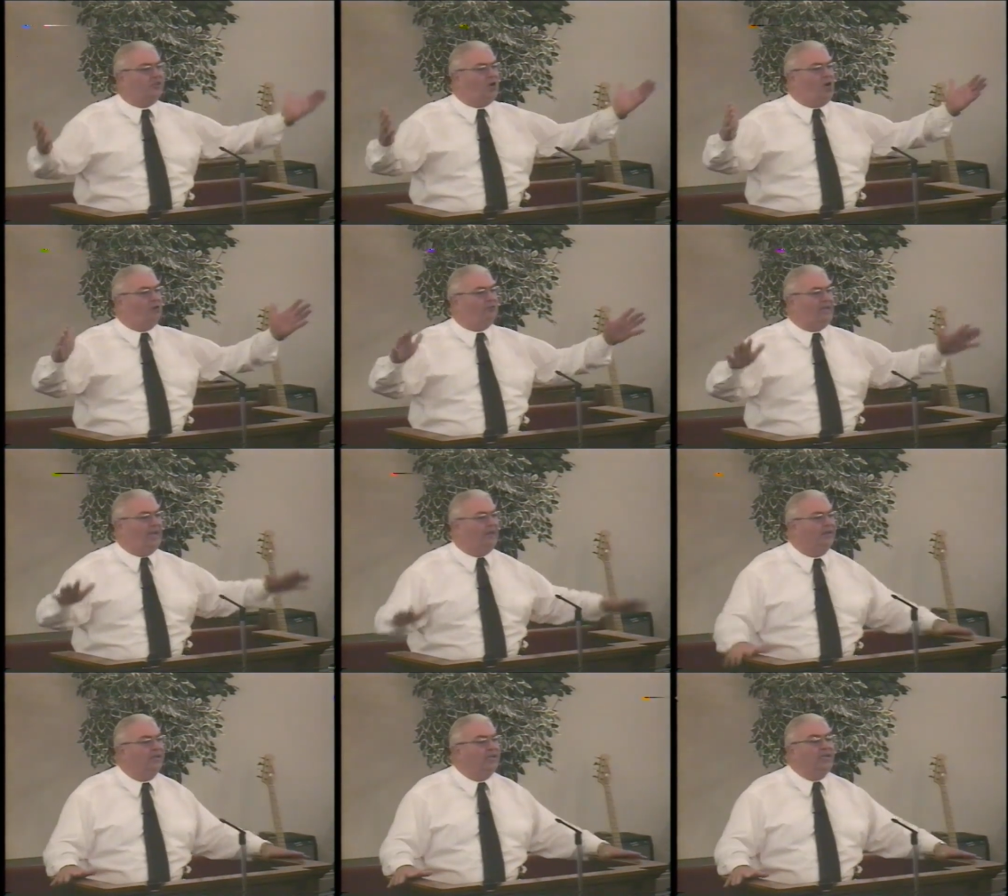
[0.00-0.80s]
chalk
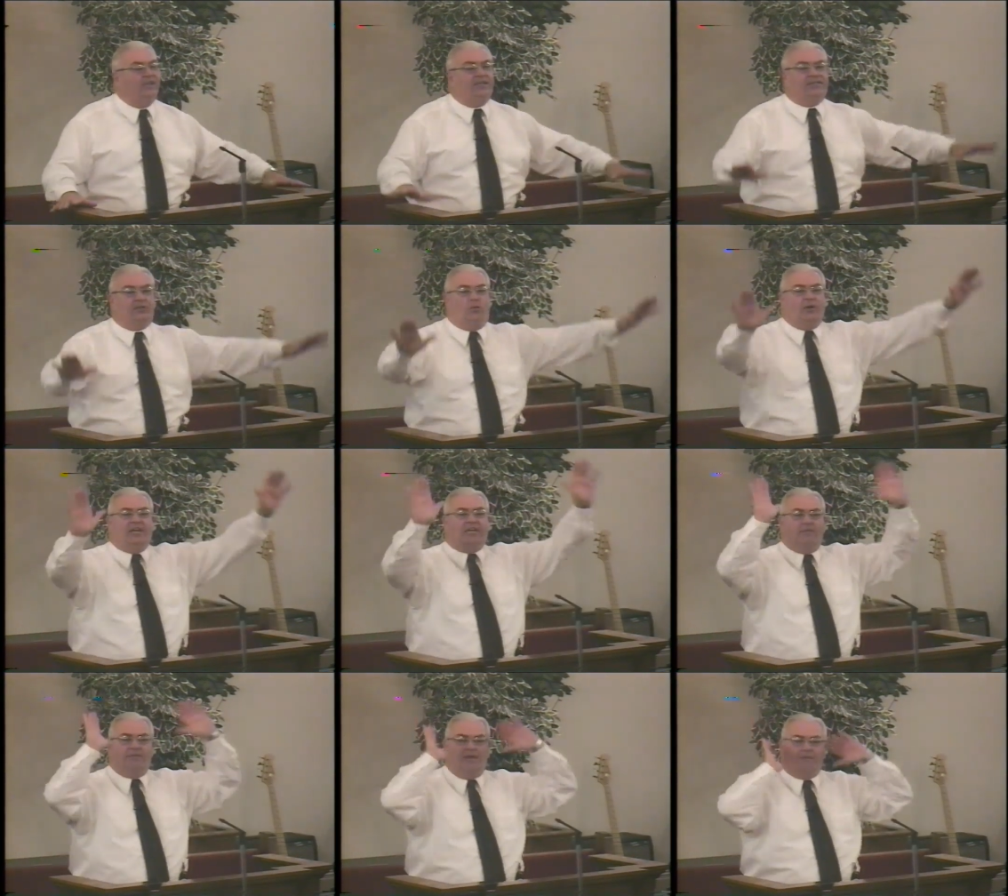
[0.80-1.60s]
down until we
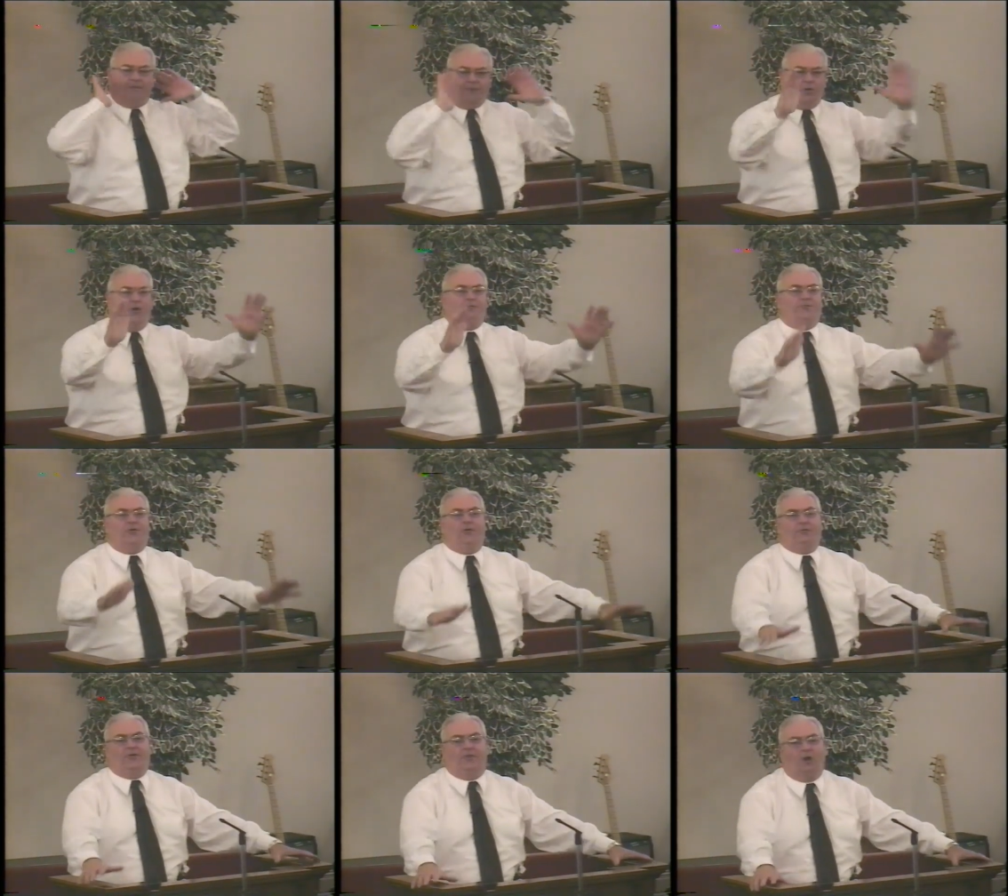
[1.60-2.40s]
can be
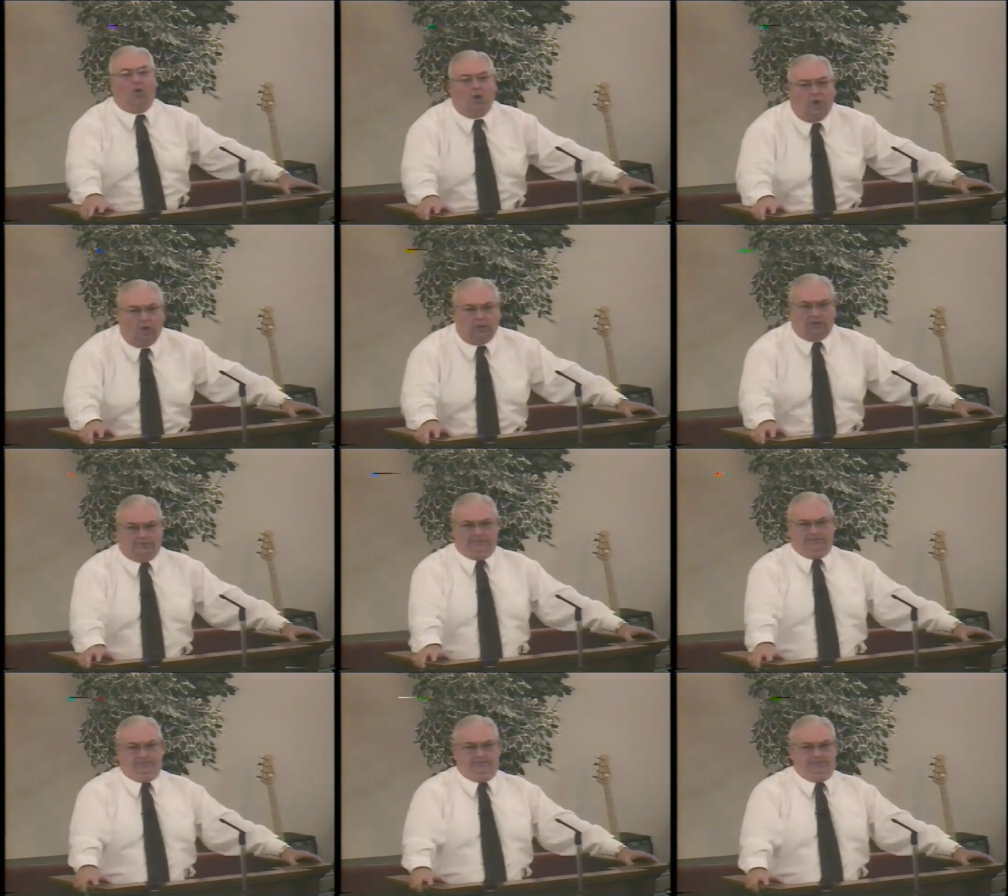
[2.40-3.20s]
fruitful for the Lord.
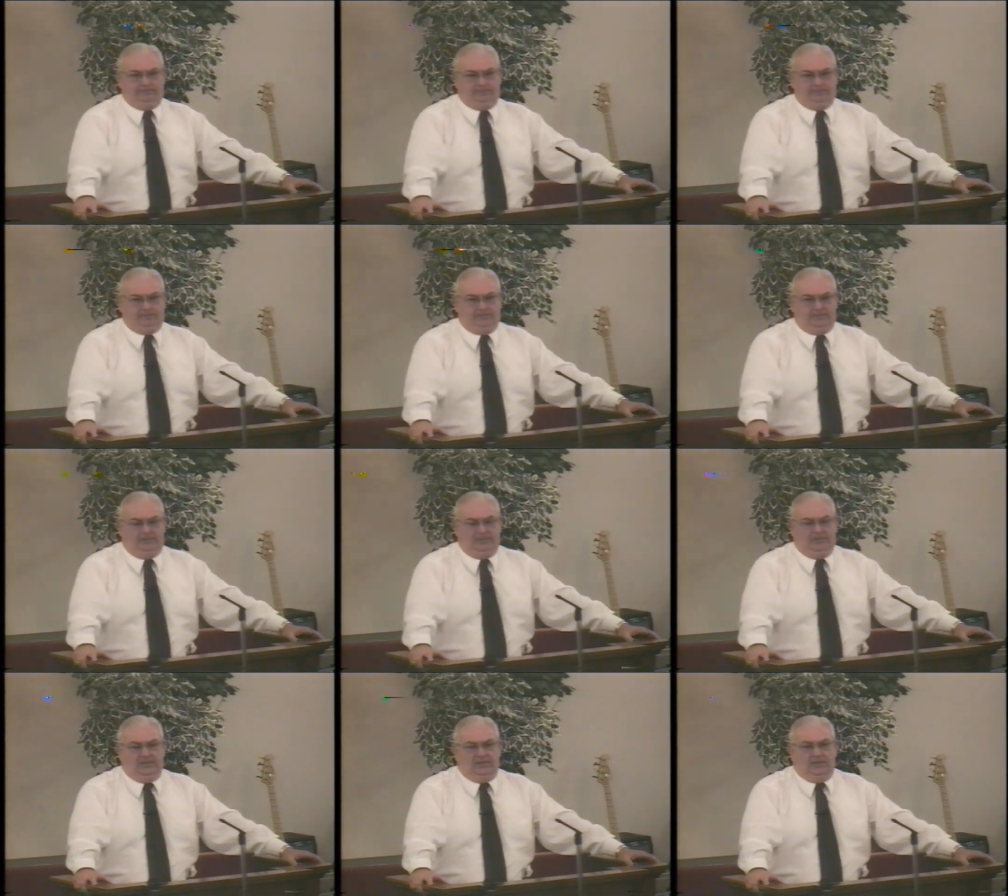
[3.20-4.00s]

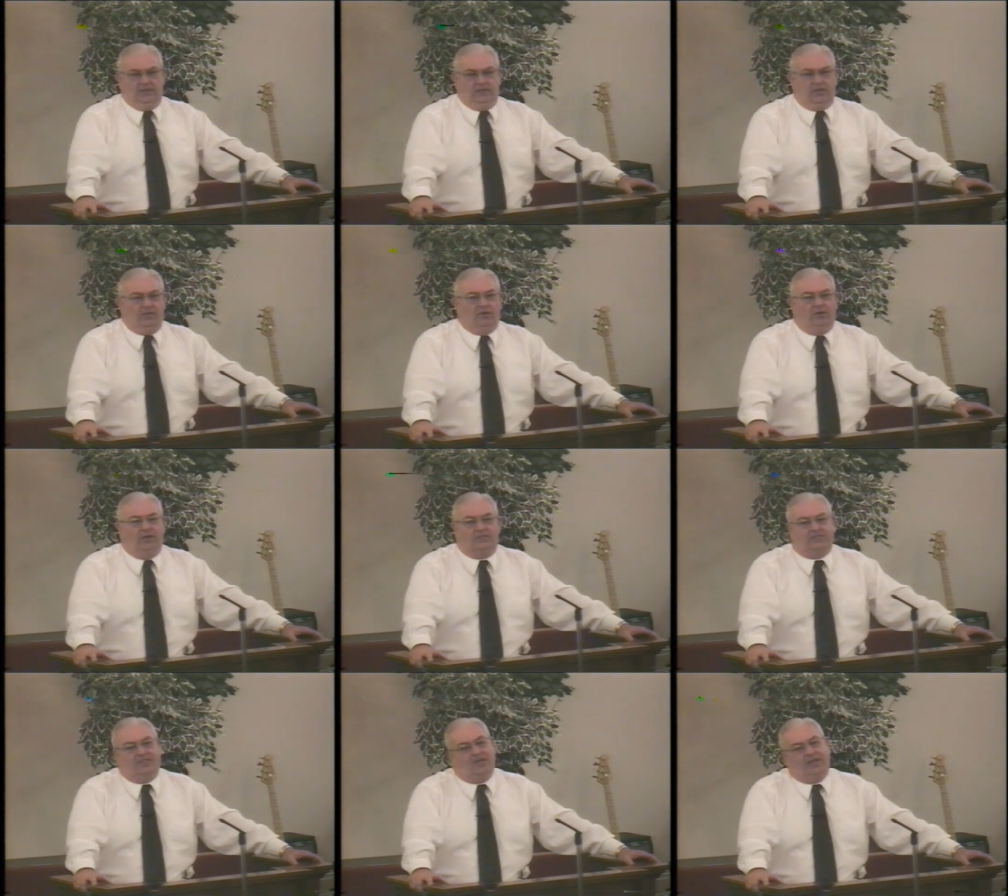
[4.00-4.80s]
You know,
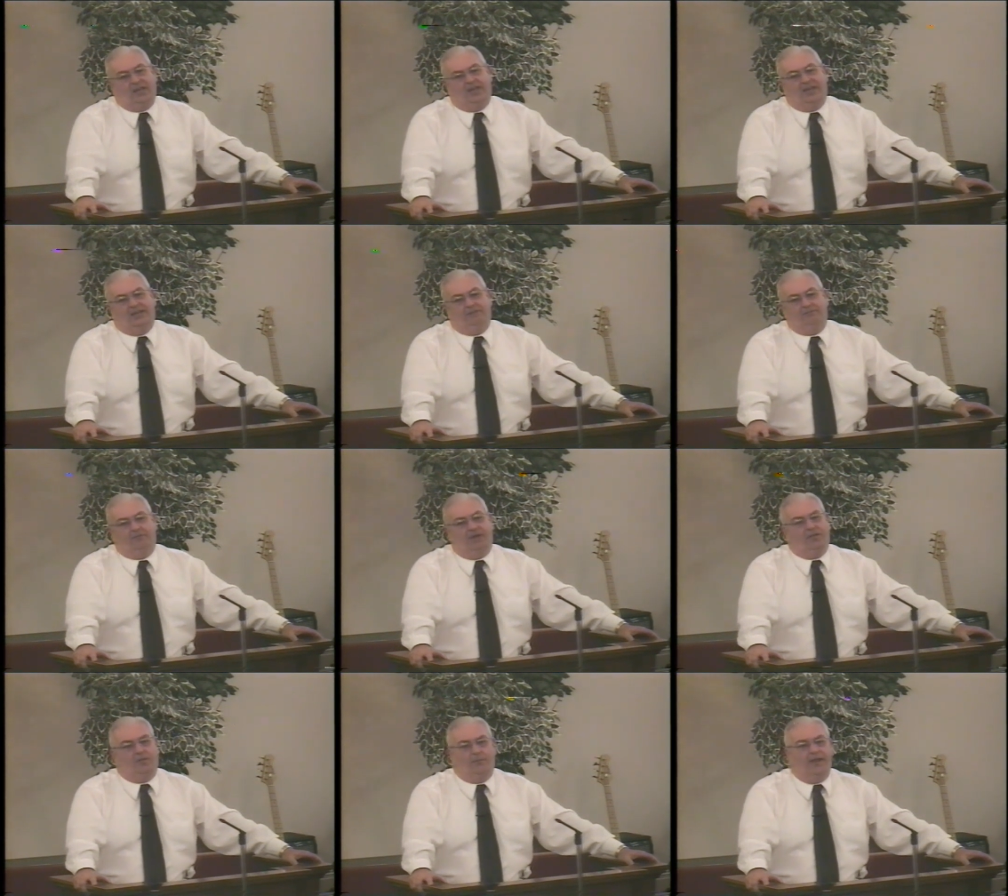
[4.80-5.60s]
it's not like,
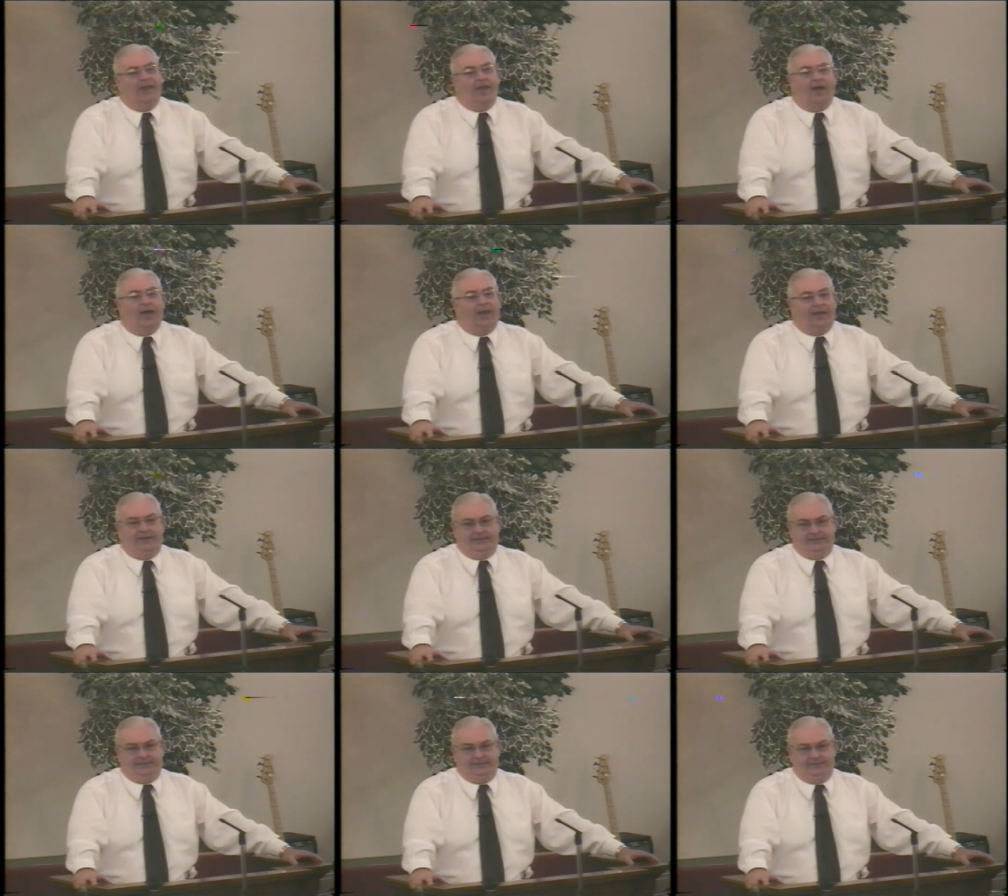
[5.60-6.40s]
Mother, may I?
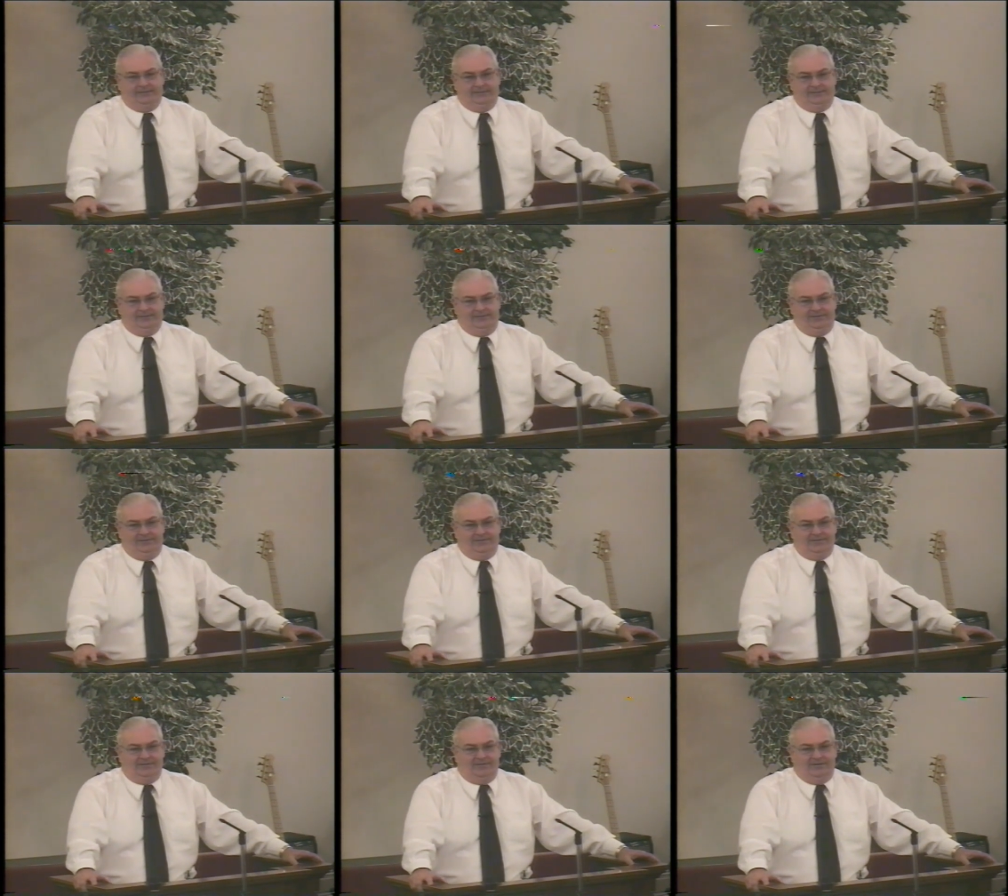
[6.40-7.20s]

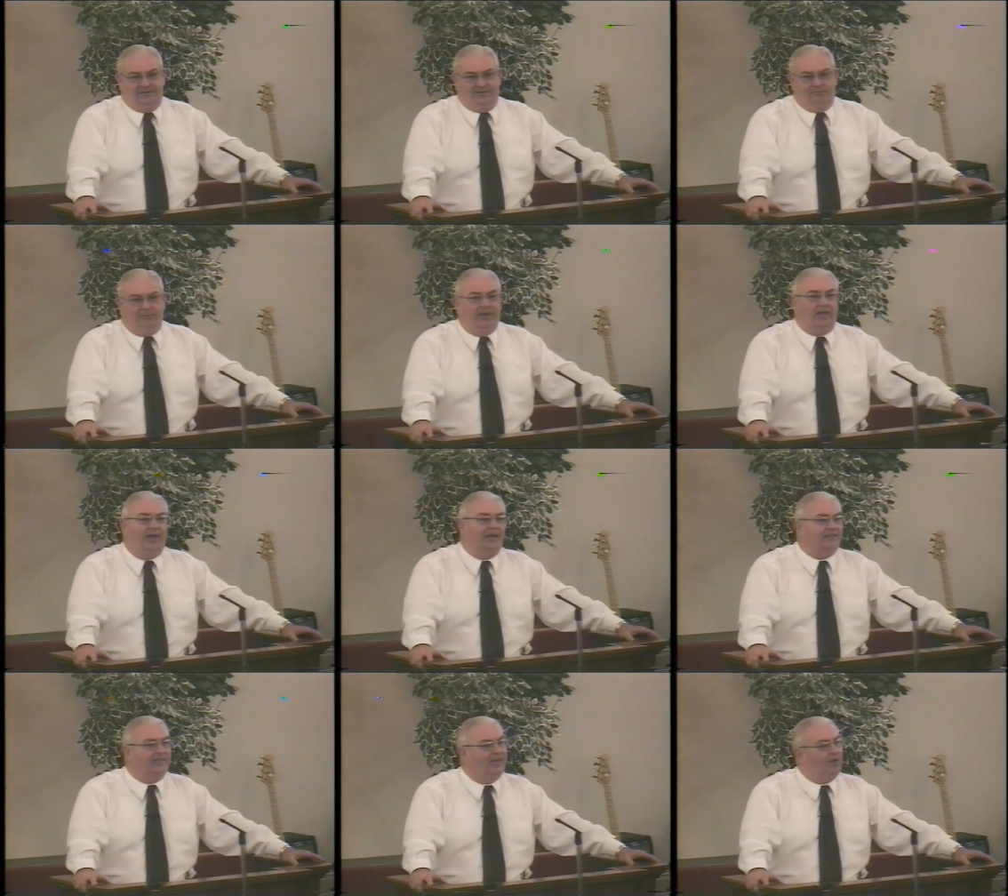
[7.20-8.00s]
May
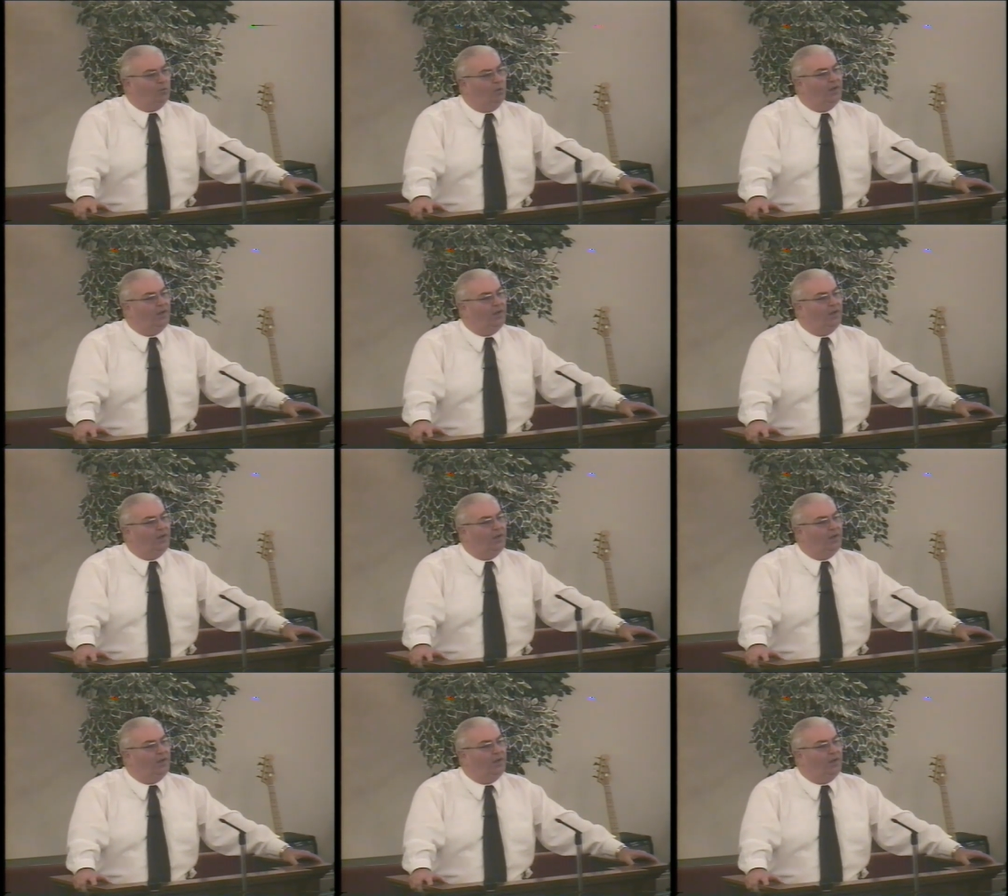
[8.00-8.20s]
I take